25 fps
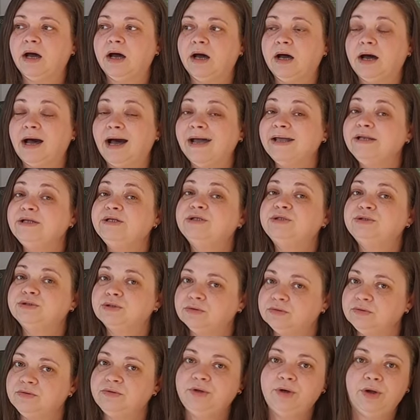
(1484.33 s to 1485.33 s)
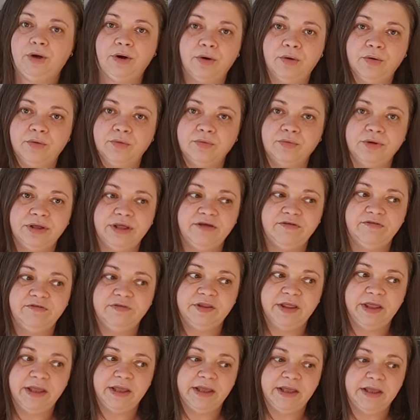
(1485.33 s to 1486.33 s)
I don't know if
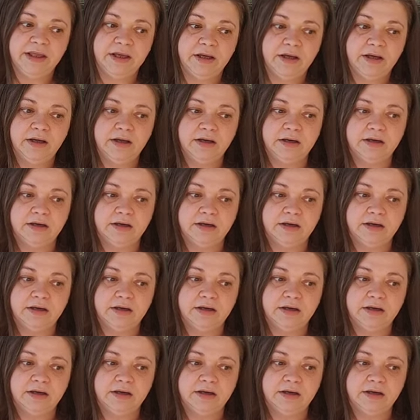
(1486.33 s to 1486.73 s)
they